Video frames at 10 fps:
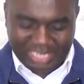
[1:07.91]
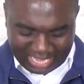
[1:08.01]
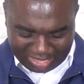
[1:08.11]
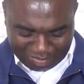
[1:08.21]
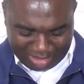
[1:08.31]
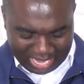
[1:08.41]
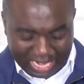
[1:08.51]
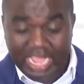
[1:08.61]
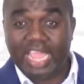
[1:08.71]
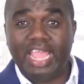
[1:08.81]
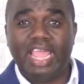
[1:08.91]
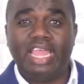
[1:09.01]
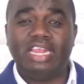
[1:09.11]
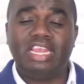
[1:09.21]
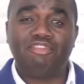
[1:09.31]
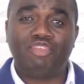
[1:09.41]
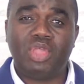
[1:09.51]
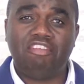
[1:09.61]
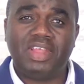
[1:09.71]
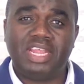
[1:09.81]
Amen. And if
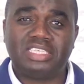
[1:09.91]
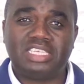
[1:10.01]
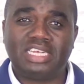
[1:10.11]
you haven't as